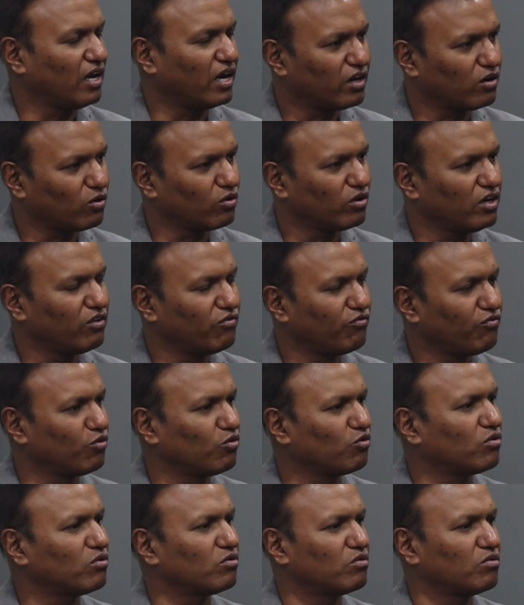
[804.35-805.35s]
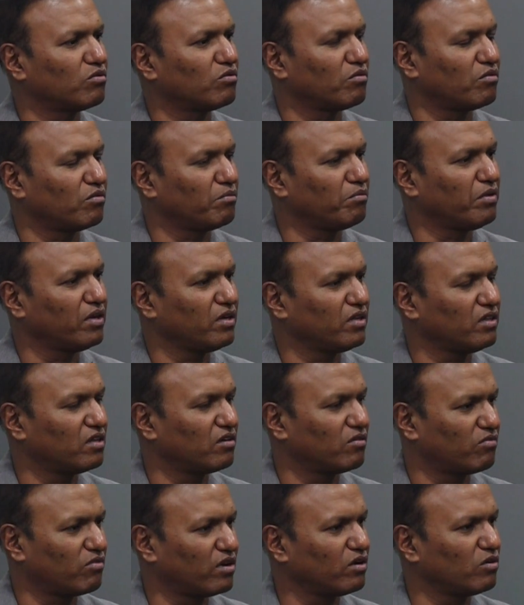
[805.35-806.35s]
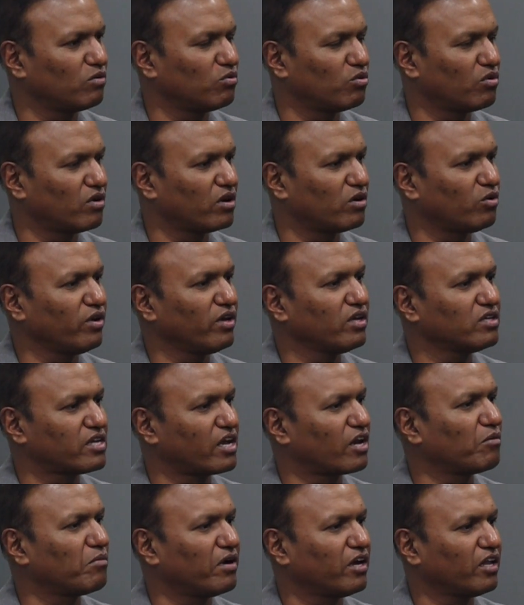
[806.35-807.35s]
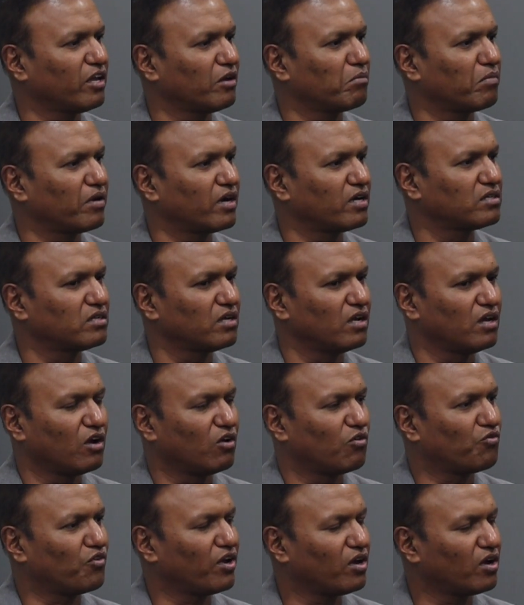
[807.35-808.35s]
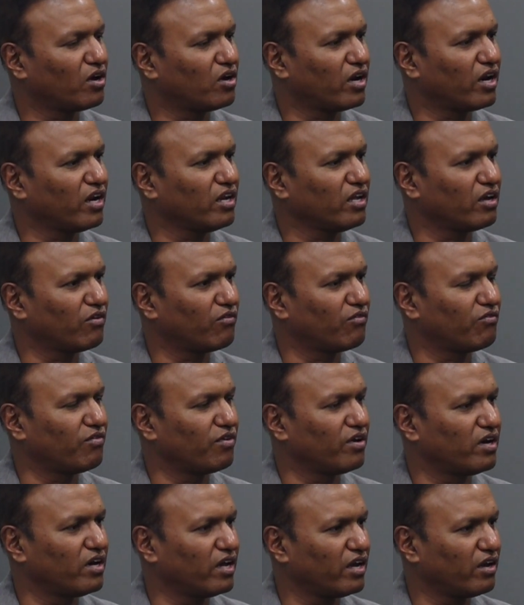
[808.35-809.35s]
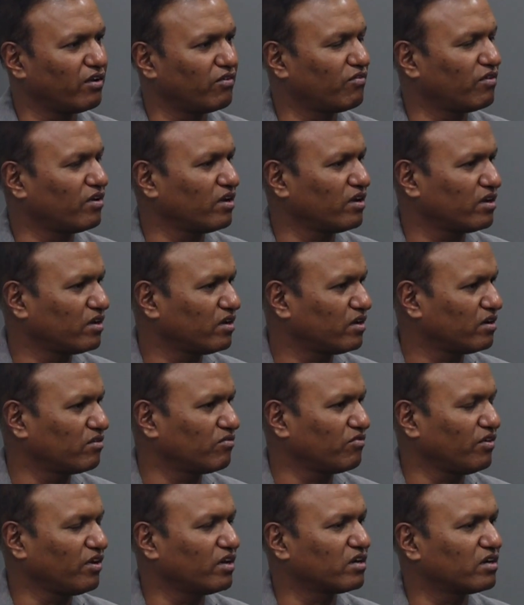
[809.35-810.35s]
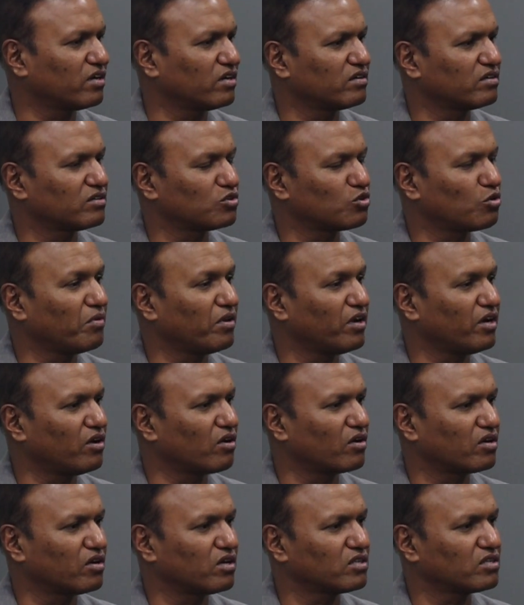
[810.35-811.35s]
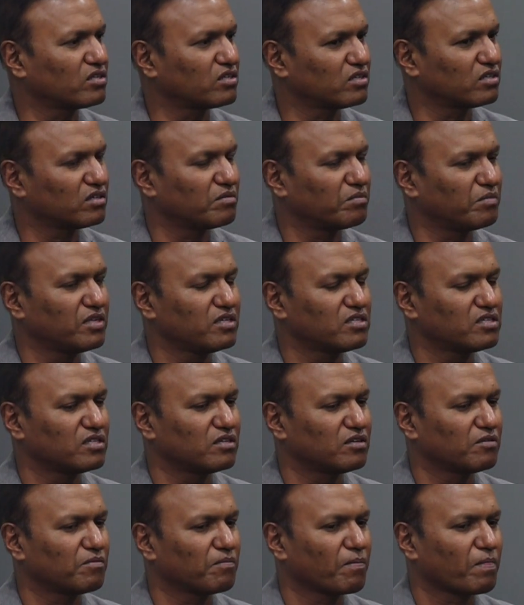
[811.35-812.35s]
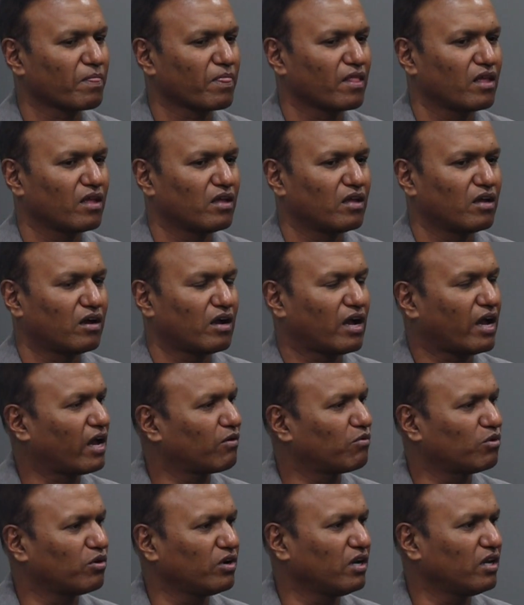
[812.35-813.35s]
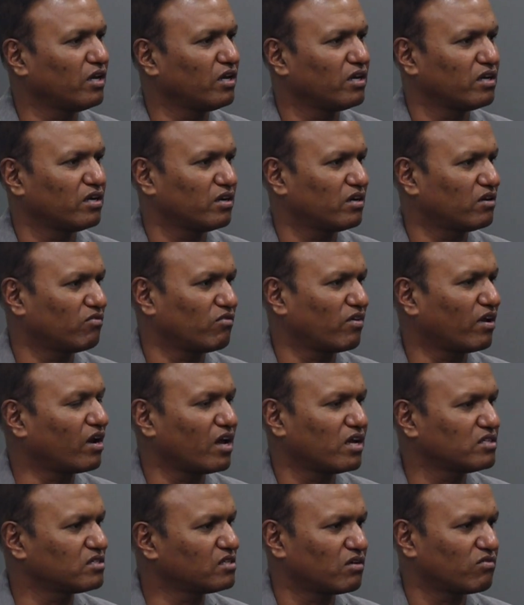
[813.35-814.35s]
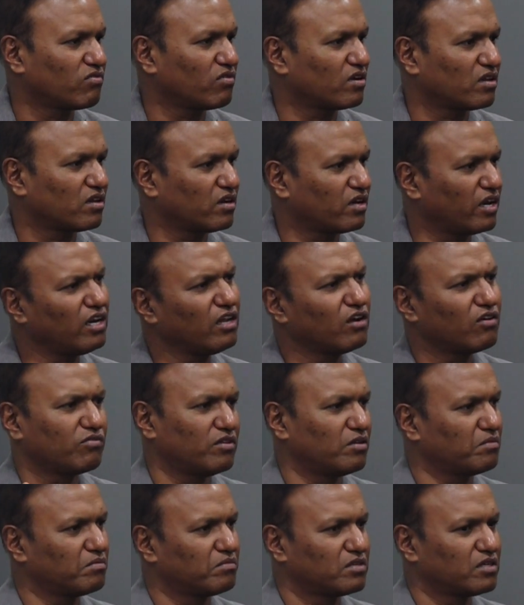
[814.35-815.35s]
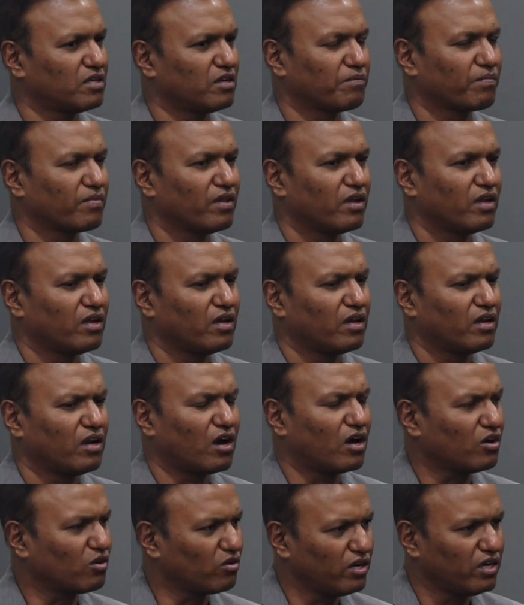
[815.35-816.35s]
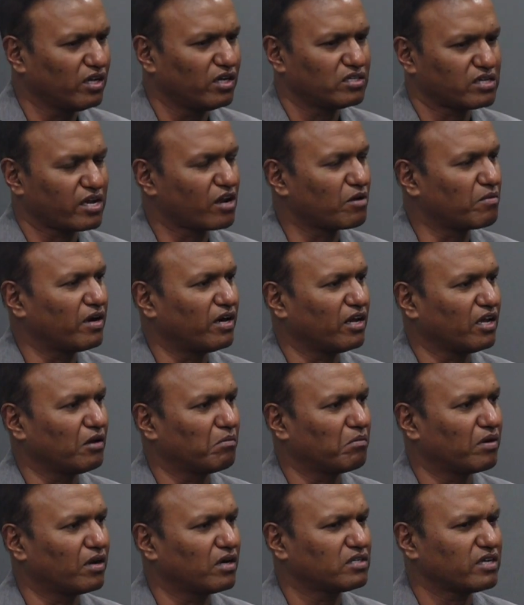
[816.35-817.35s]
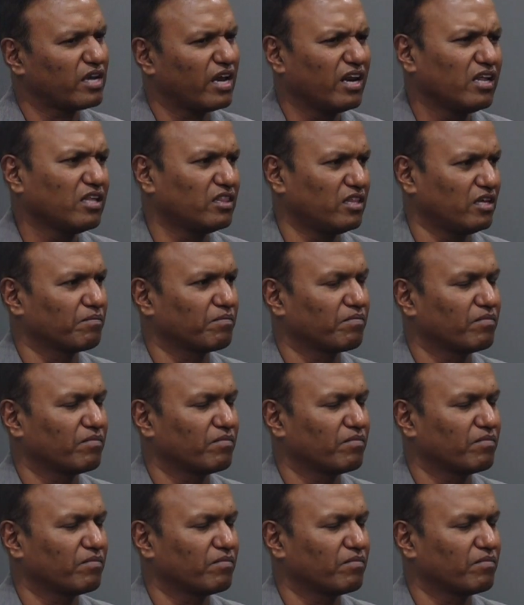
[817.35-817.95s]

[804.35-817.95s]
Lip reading: let only few be the one who are doing zygomatic implants. Why you are training every day, every week, so many doctors, I have only one answer for any of them. See, not only zygomatic implants, anything.